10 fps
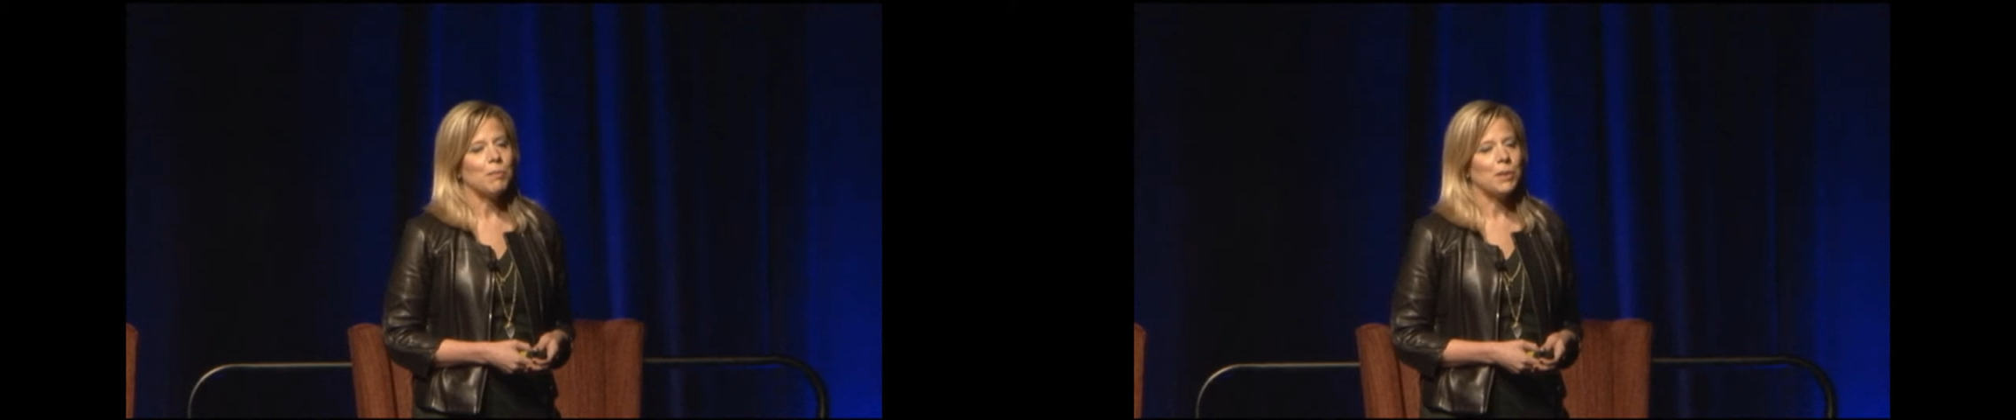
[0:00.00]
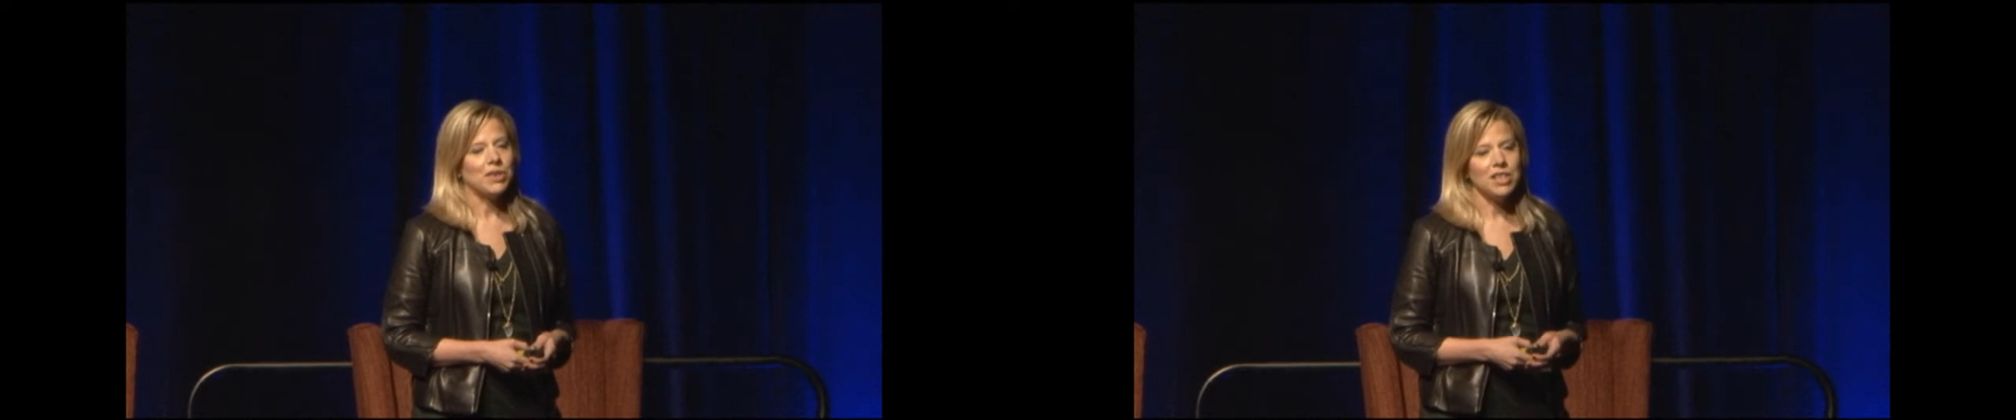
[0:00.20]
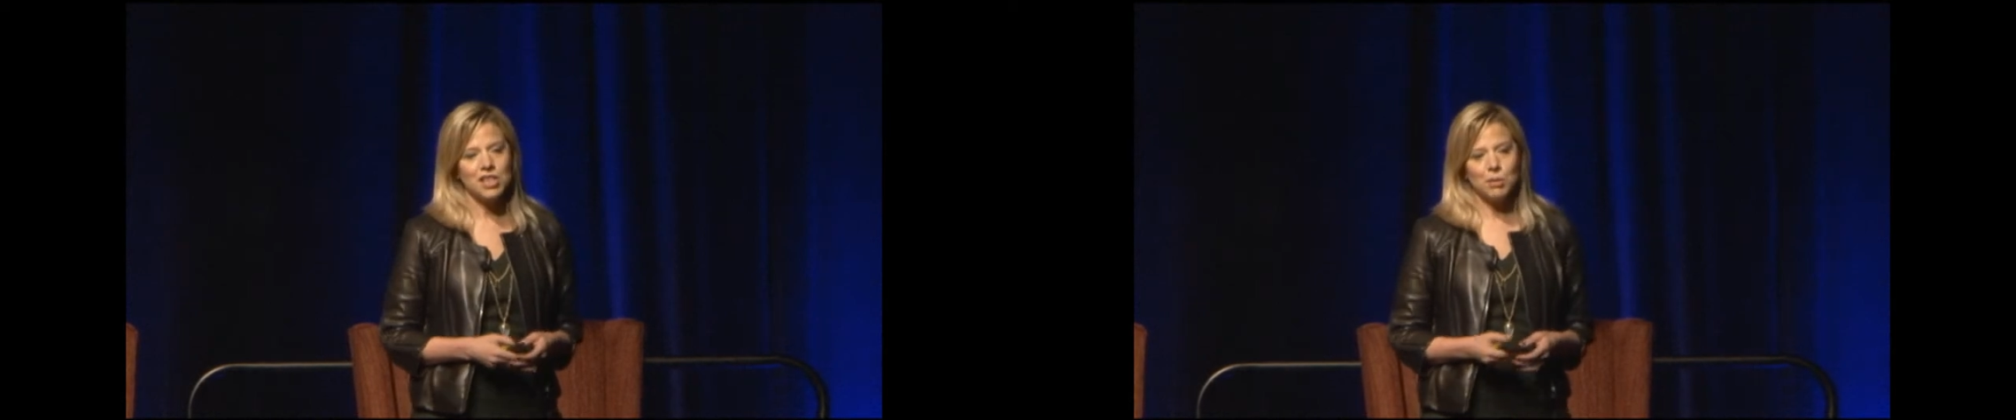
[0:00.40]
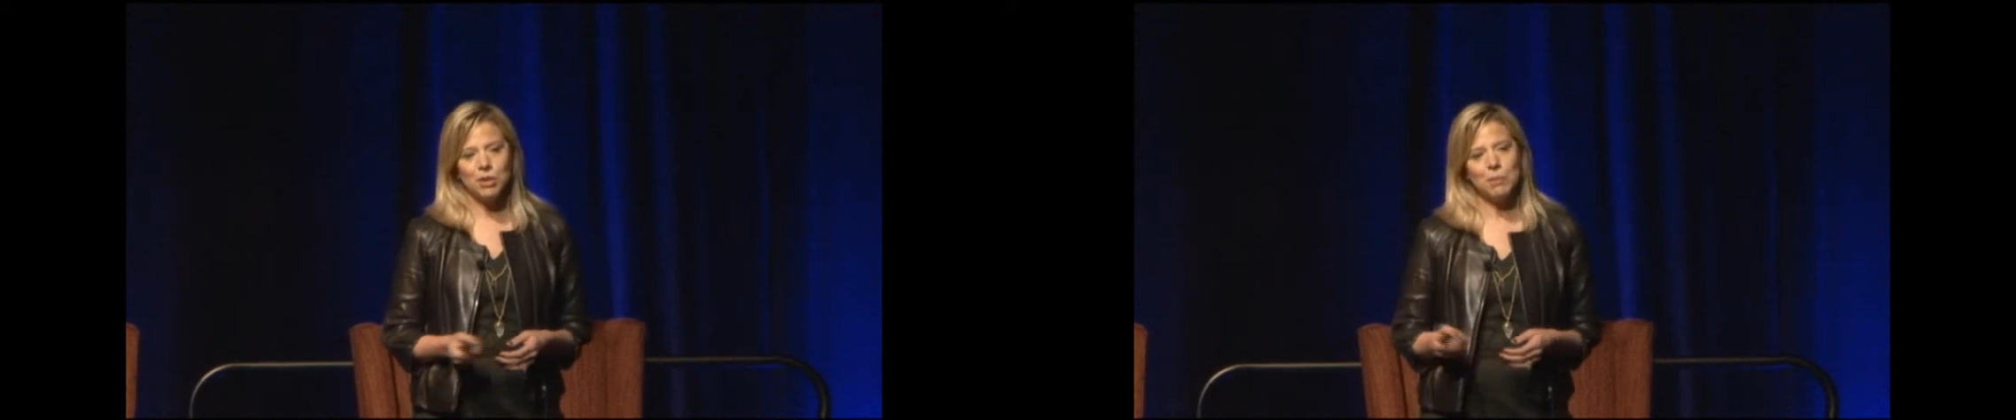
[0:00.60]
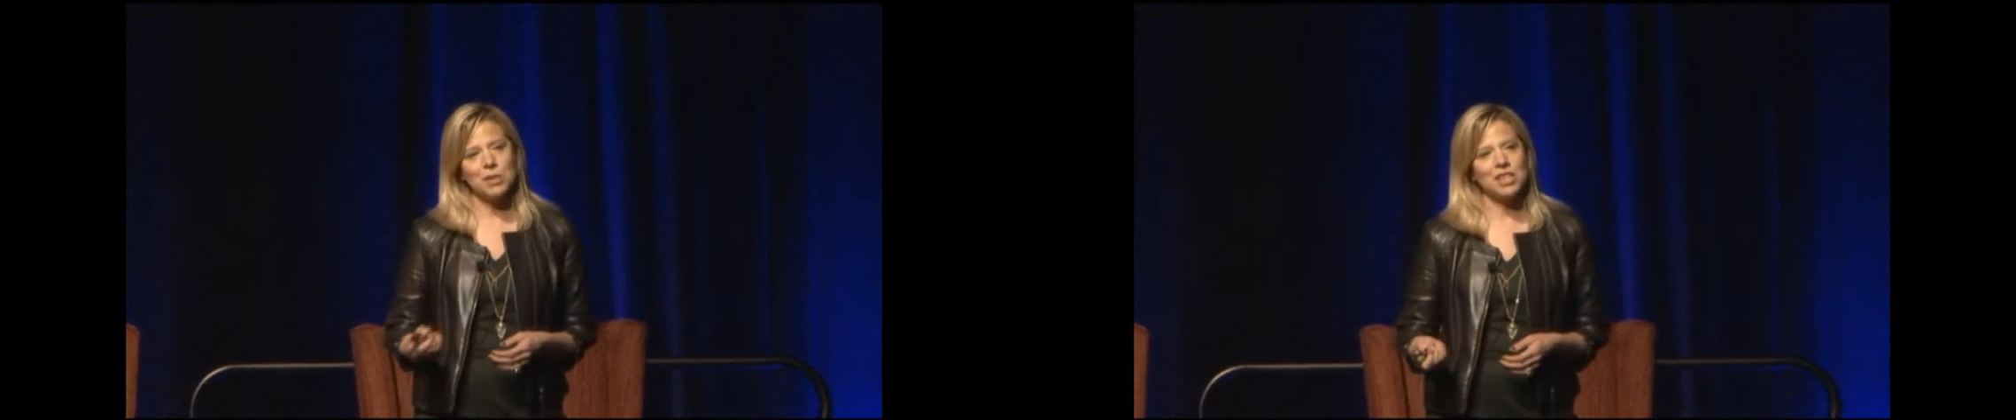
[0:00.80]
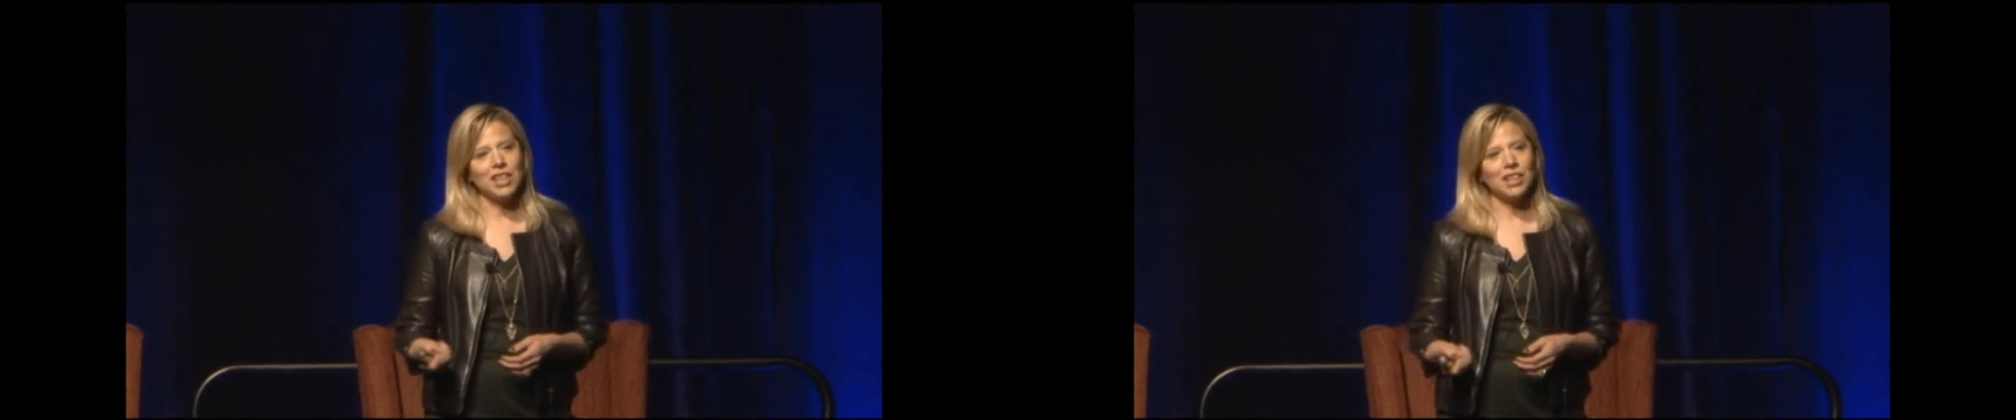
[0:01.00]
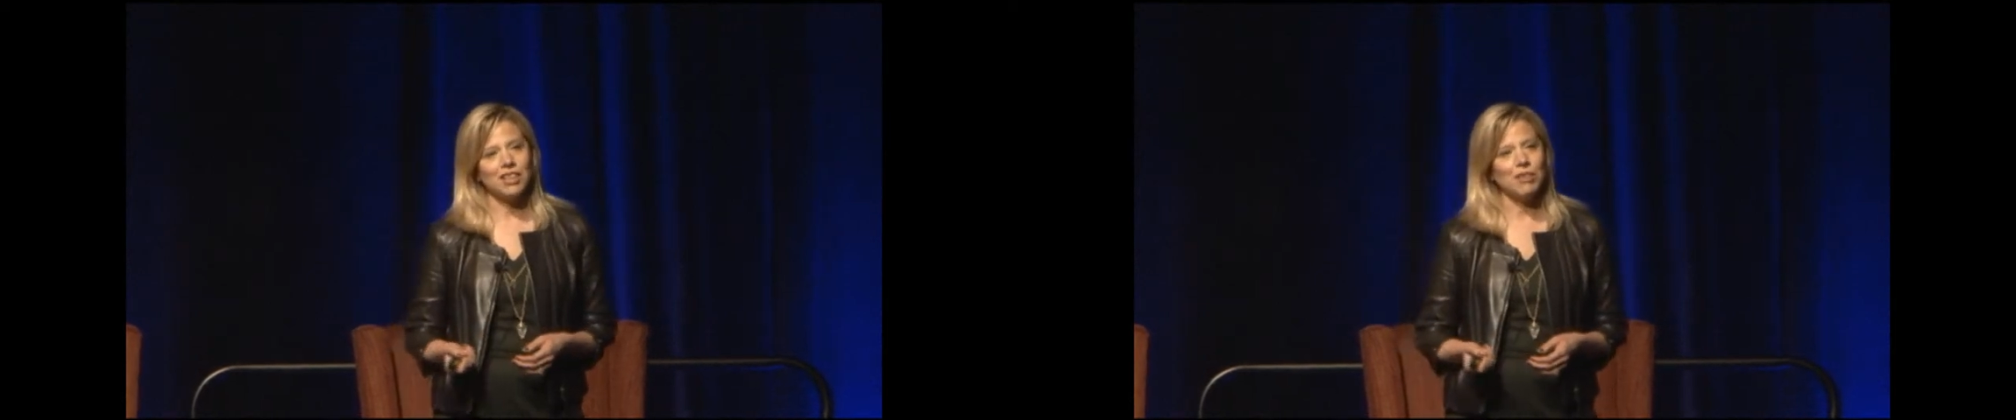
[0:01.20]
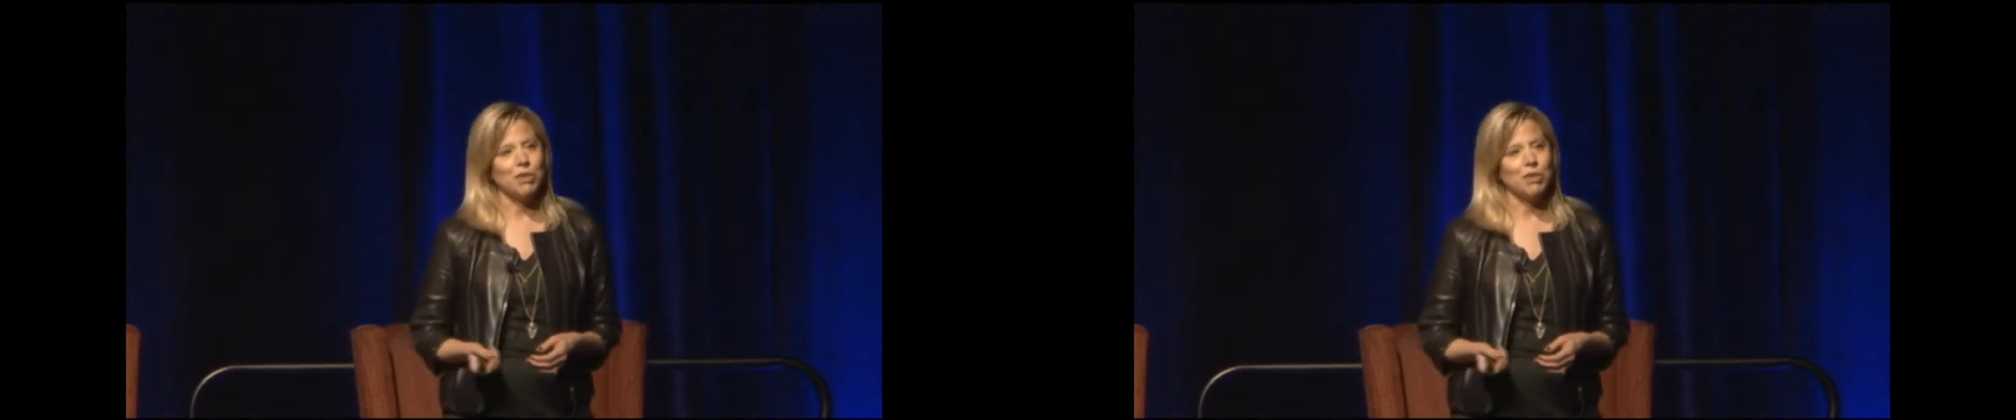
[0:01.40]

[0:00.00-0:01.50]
But this quote in particular,